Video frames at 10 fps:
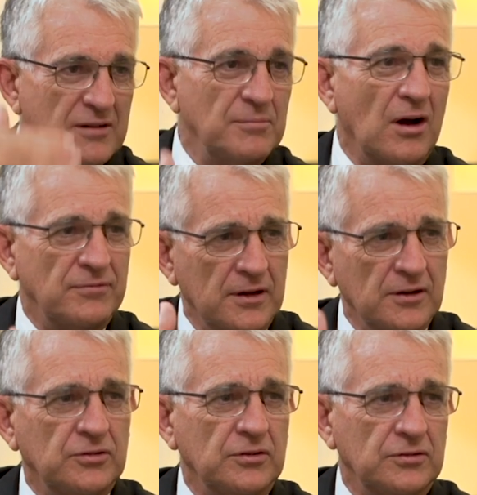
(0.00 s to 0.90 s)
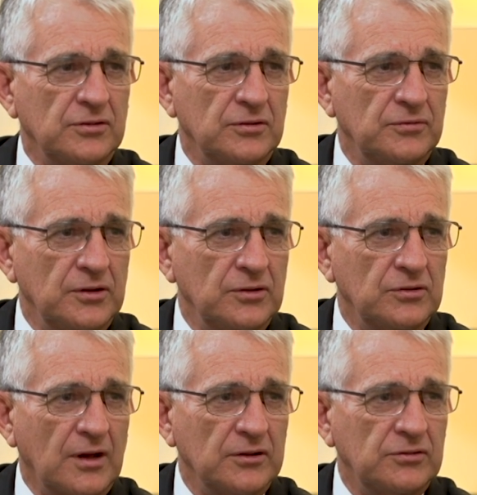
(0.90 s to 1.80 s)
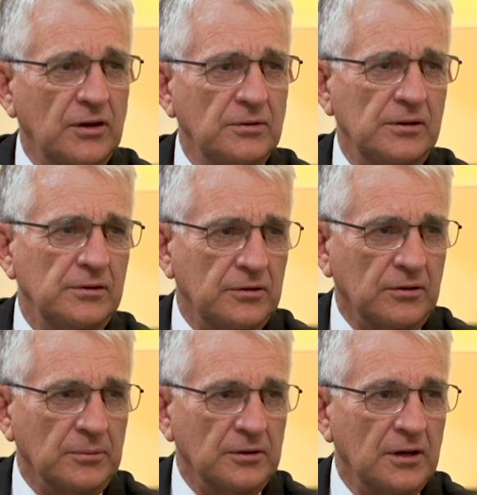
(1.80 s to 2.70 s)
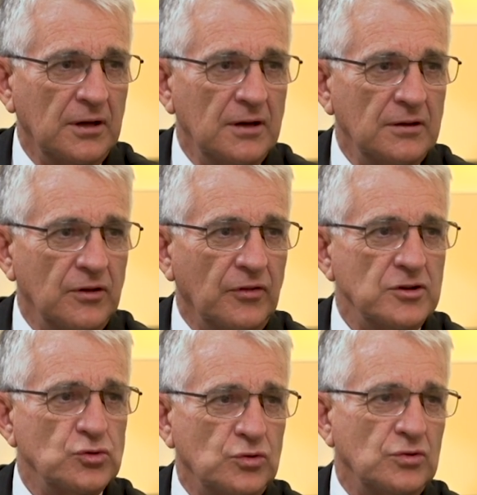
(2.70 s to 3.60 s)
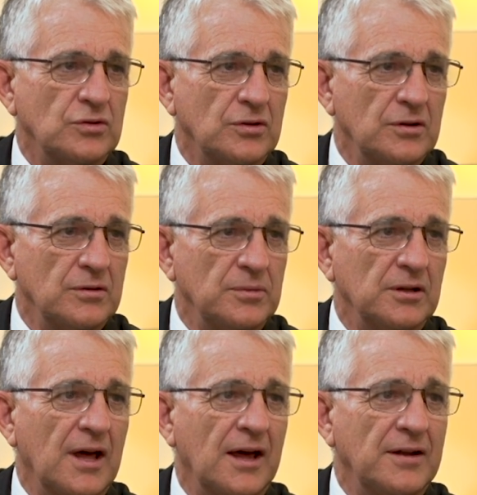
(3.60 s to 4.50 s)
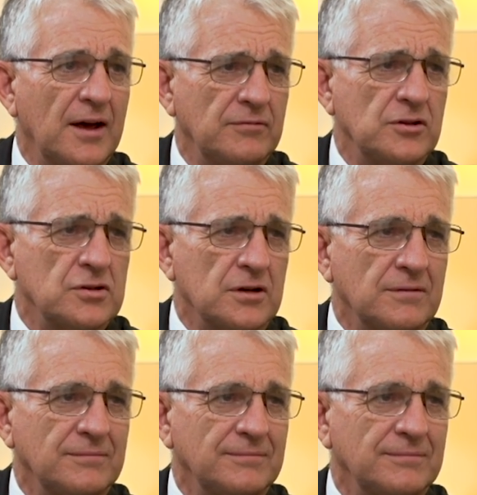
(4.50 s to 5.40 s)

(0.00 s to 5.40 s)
Many of my fellow citizens' views are so illegitimate that they shouldn't be allowed to have their say.